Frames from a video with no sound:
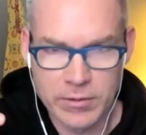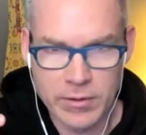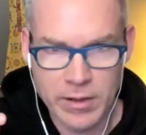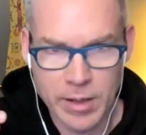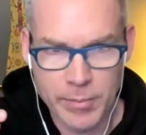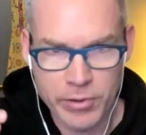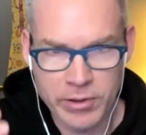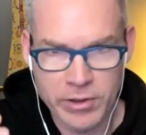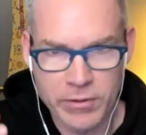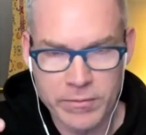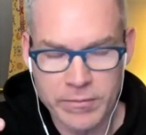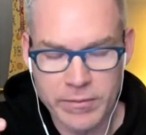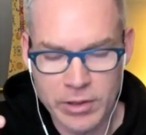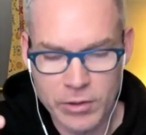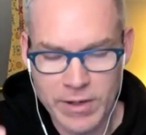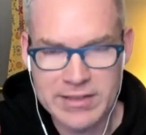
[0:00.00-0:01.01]
a
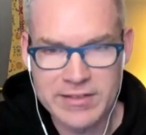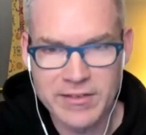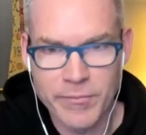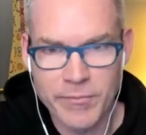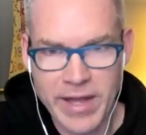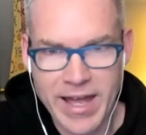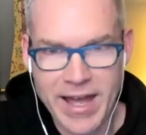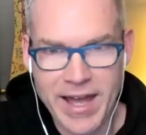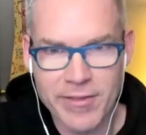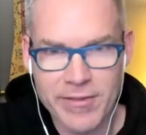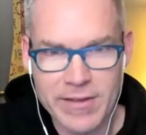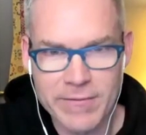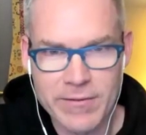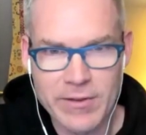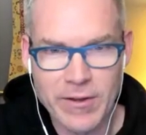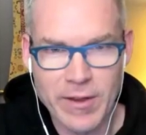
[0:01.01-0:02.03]
progressive path,
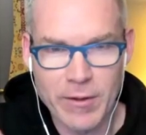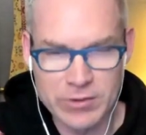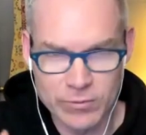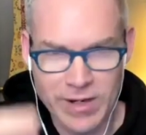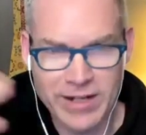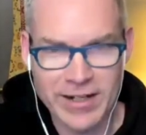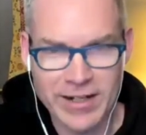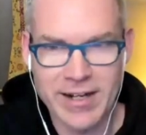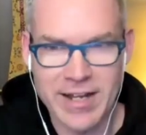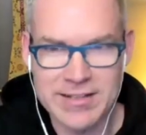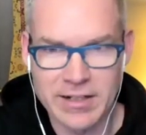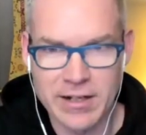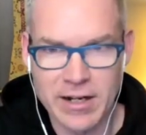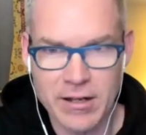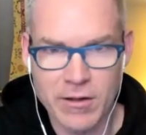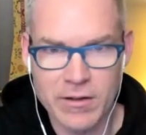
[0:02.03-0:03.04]
even though that was recognizing
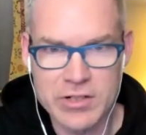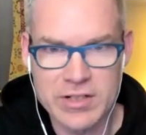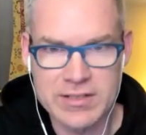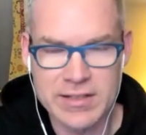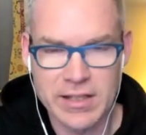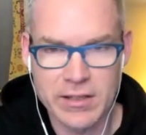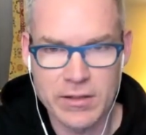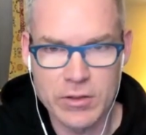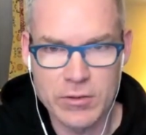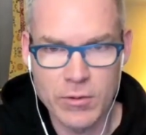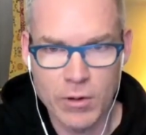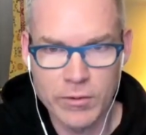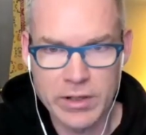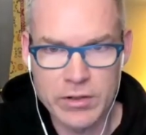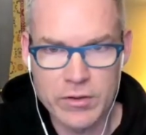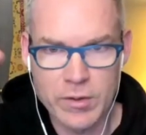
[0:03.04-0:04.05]
the knowledge. It's like you
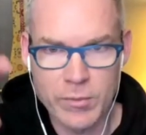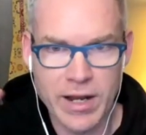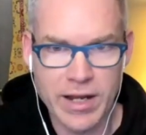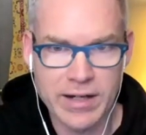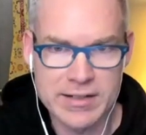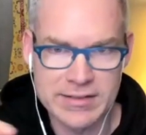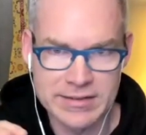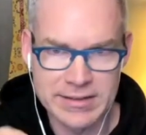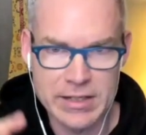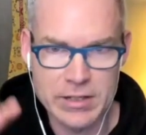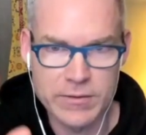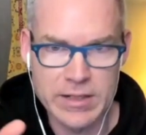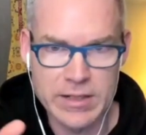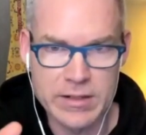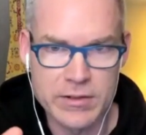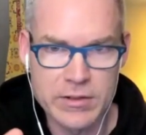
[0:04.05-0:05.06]
only do the practices that you
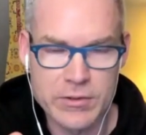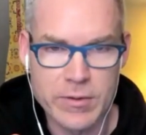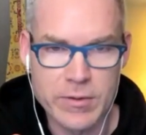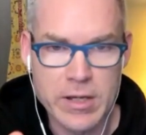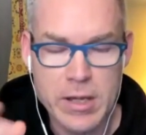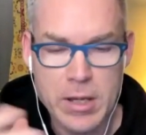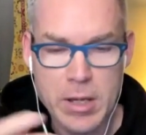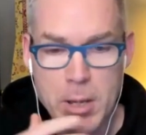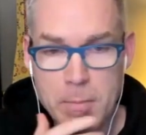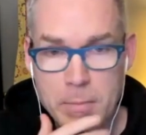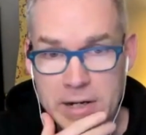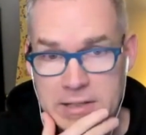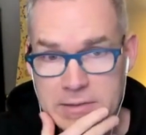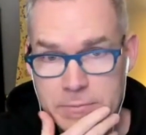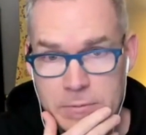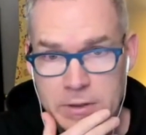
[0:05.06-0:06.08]
need to do. But
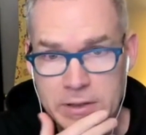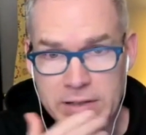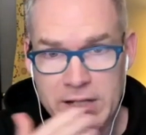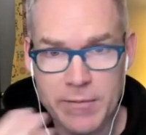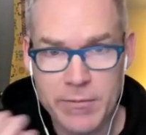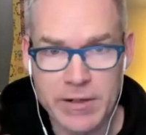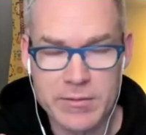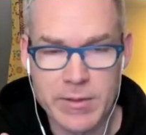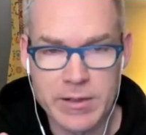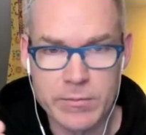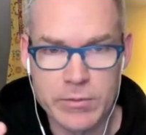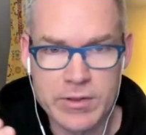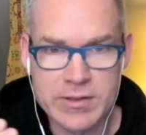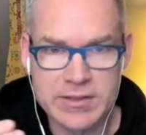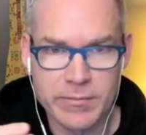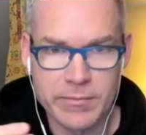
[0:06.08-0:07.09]
it's really common in Tibetan
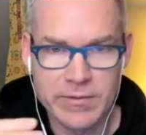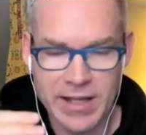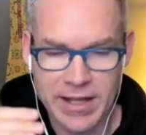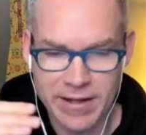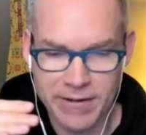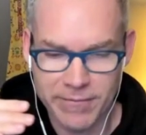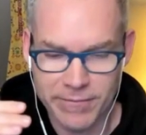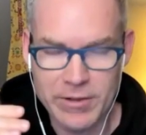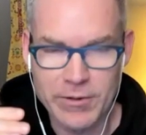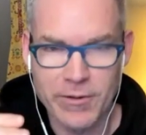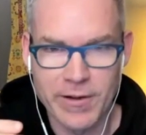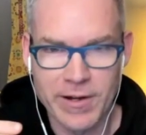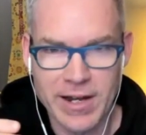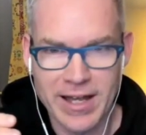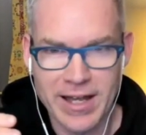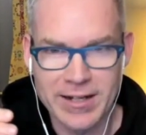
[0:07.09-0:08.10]
Buddhism to have you know
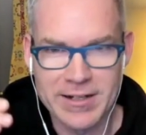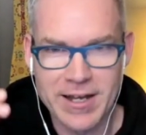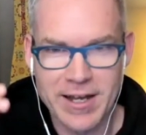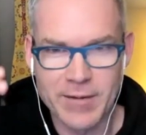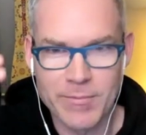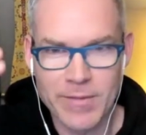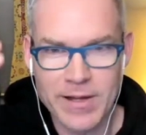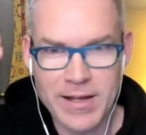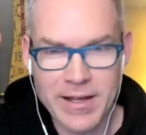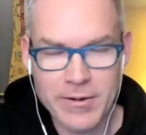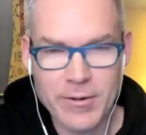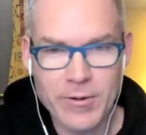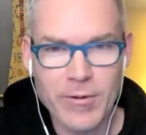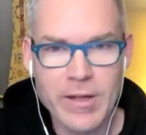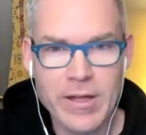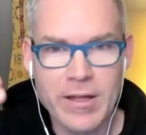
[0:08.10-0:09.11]
the nine yana
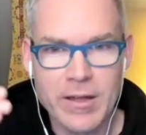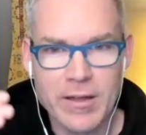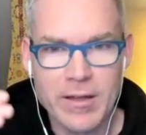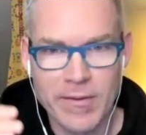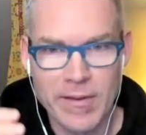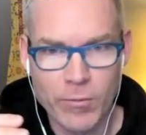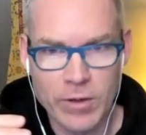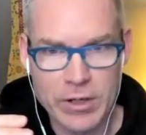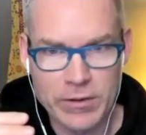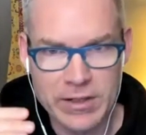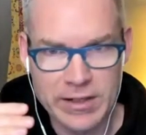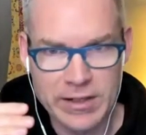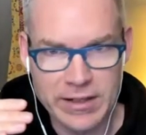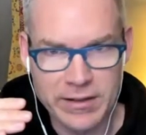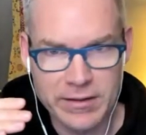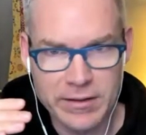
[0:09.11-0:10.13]
model that where you're
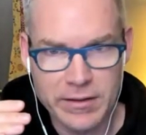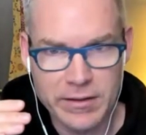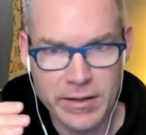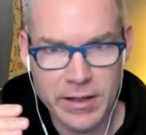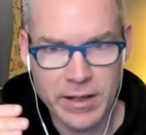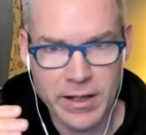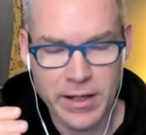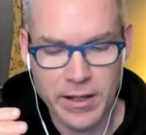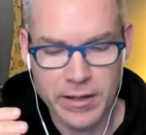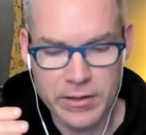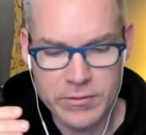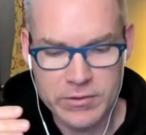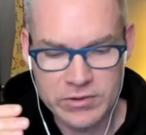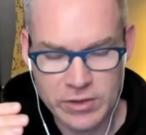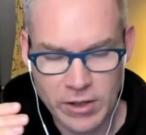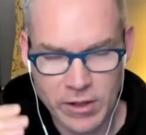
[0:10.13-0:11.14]
getting uh,
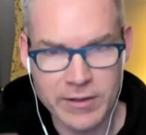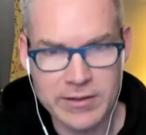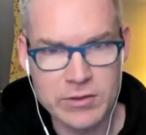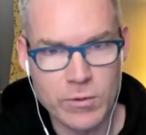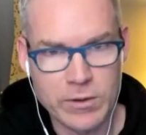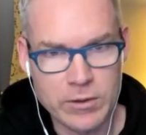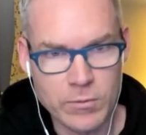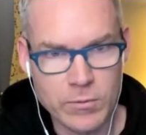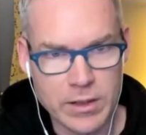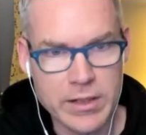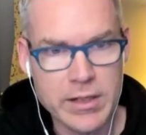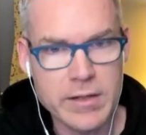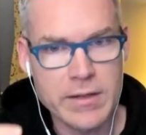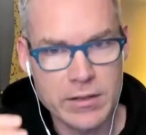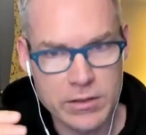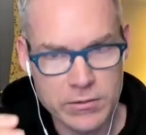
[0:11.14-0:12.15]
you start at square one
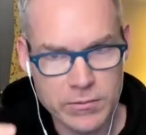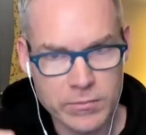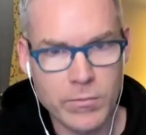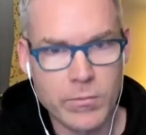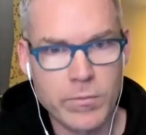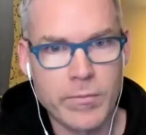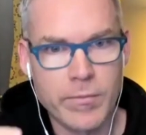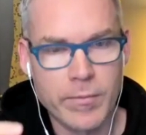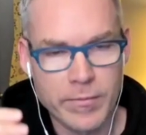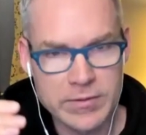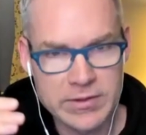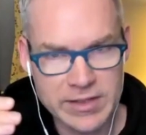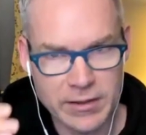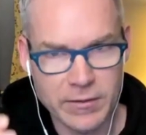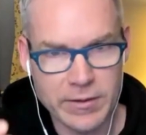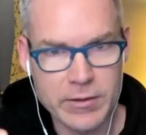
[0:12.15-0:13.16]
and then you
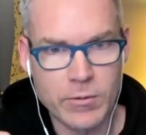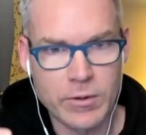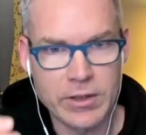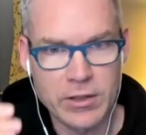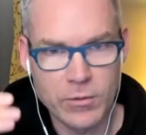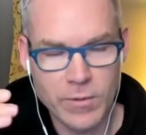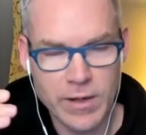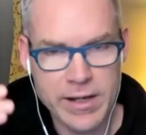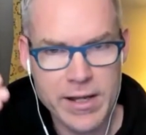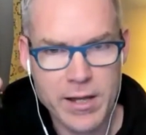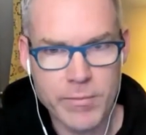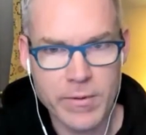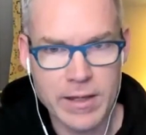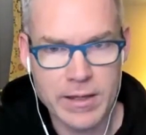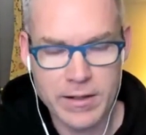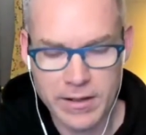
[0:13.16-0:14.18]
subtly work your way up
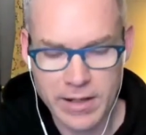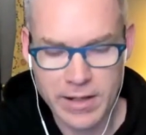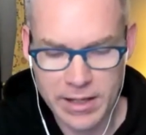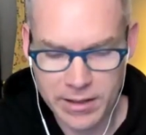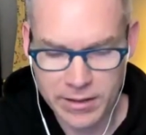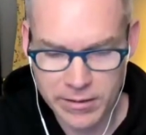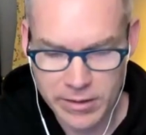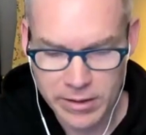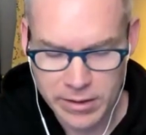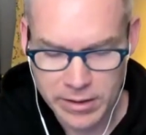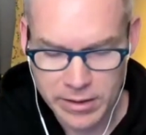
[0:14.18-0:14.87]
and and